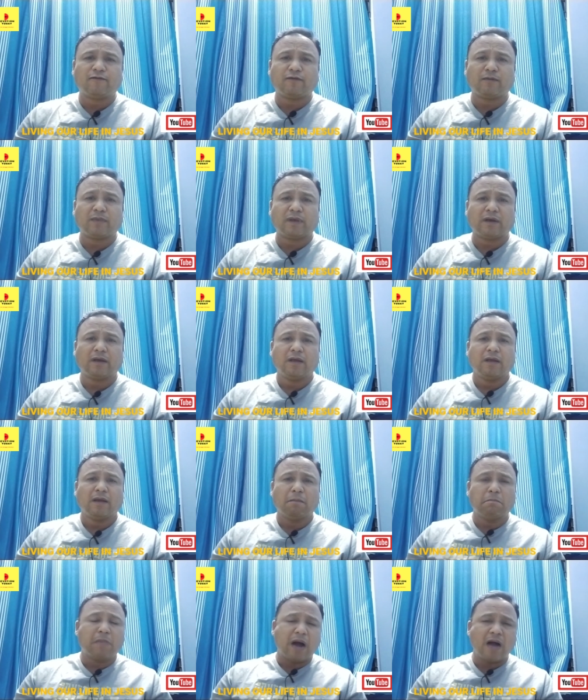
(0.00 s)
from the
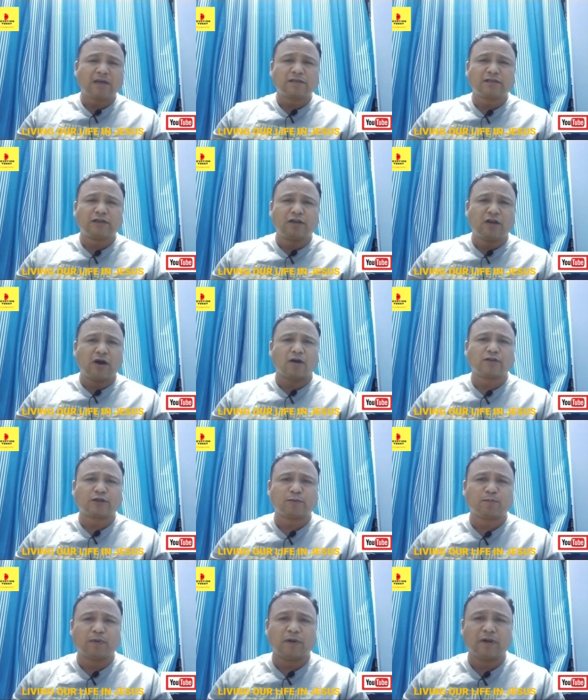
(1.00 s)
Mark's
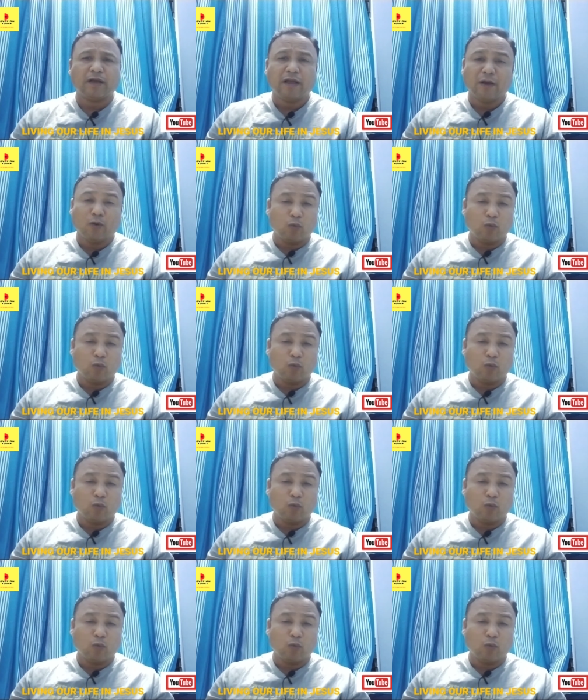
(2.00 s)
Gospel,